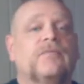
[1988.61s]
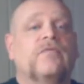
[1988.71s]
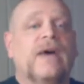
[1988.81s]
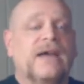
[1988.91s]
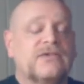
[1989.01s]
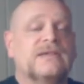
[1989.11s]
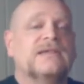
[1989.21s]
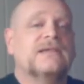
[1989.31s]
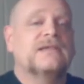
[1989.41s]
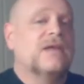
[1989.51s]

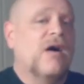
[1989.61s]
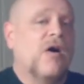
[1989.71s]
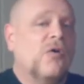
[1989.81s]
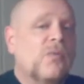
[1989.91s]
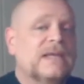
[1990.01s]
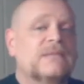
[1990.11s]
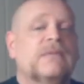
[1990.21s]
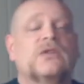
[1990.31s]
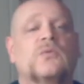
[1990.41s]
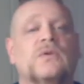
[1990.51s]
Fascists always
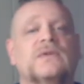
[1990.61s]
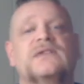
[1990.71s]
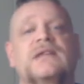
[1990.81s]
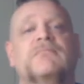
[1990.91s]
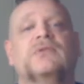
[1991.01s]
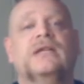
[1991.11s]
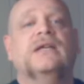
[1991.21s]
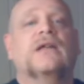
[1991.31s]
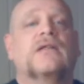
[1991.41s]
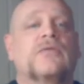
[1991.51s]
make the world seem
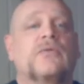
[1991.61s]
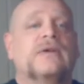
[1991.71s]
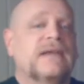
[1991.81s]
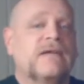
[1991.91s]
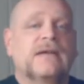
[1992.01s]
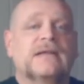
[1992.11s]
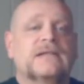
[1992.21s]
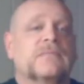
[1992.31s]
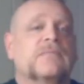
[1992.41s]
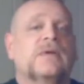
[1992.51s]
bleak, and
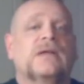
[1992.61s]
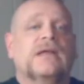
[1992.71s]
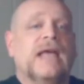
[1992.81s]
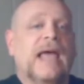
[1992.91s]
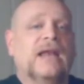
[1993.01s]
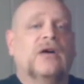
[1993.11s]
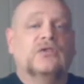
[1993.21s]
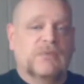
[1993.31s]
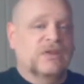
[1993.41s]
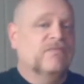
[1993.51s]
authoritarianism and
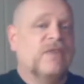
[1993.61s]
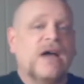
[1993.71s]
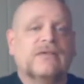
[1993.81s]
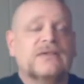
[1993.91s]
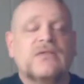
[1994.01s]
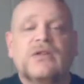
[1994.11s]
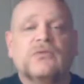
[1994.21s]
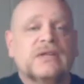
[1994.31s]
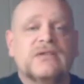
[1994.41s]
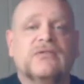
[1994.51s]
ultimately violence are the
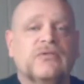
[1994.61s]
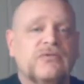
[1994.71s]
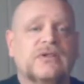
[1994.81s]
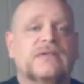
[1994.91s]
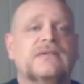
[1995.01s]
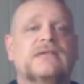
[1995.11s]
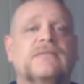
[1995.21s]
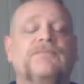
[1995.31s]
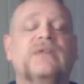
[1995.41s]
only solutions.